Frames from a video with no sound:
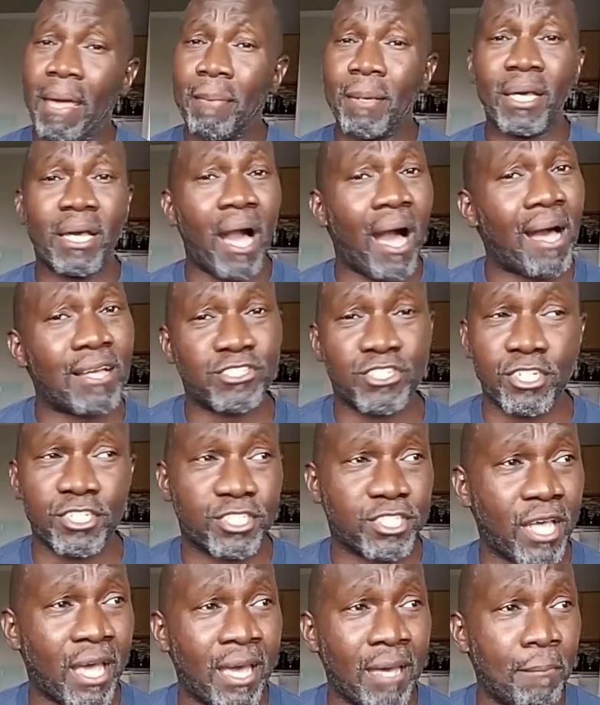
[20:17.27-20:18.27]
Maybe
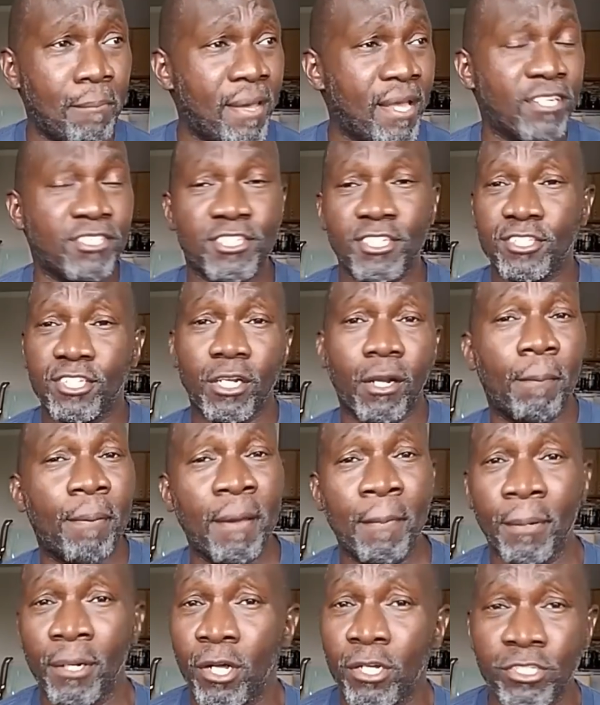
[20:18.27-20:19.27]
God just said, minister
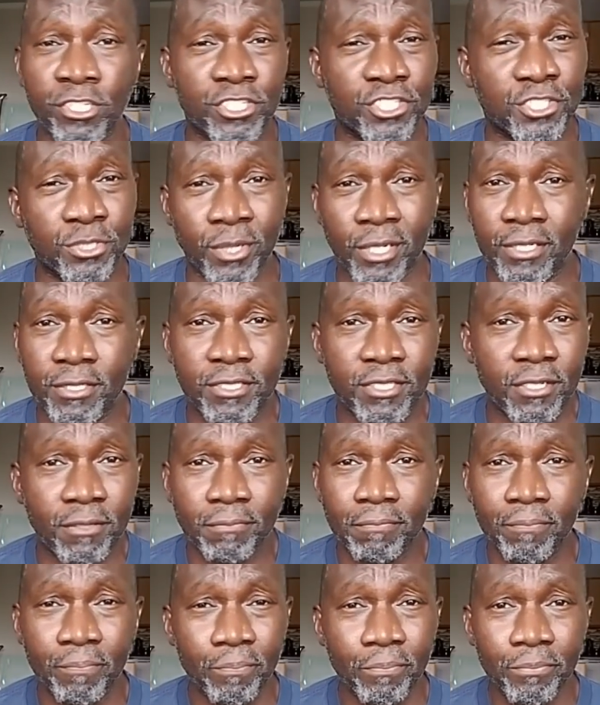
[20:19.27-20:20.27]
to the people on the
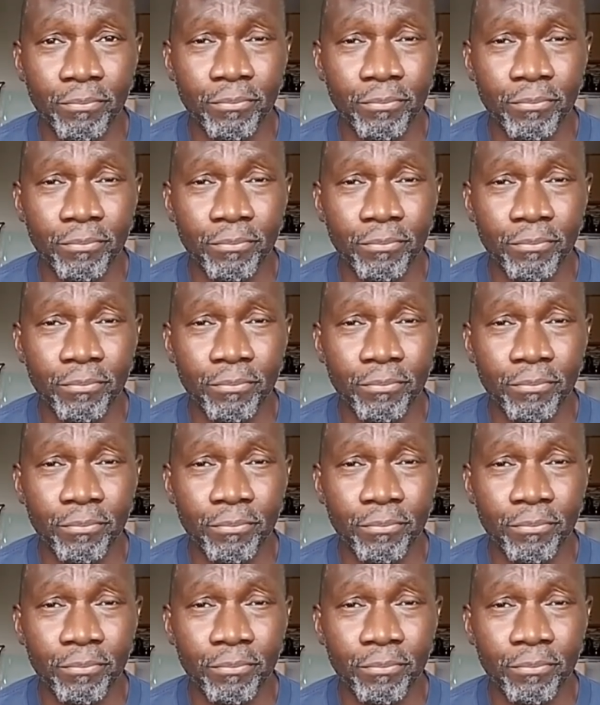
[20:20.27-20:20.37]
streets.